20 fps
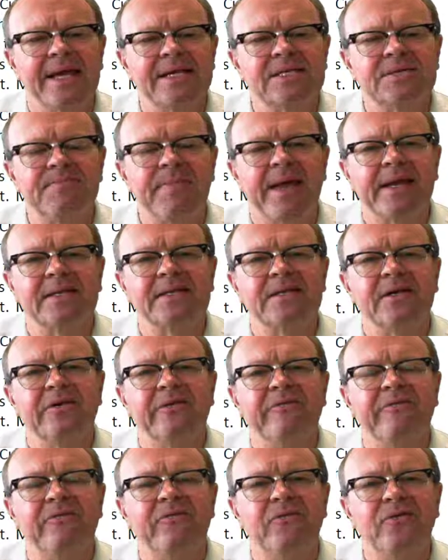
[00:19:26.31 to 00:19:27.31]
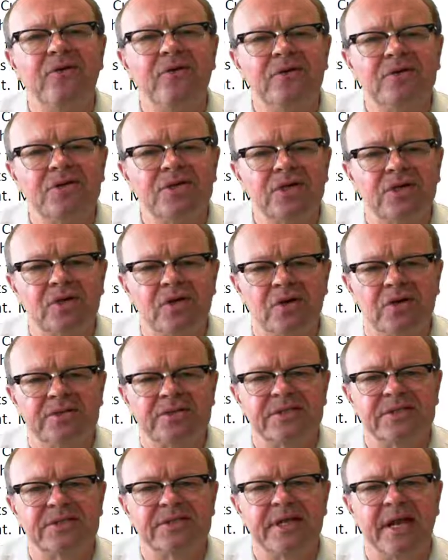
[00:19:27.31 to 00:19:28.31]
expected future
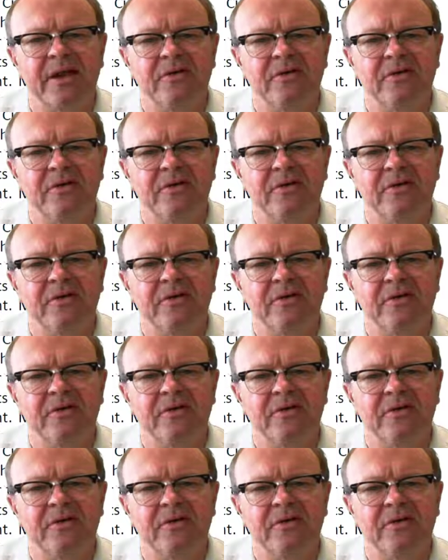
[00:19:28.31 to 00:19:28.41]
costs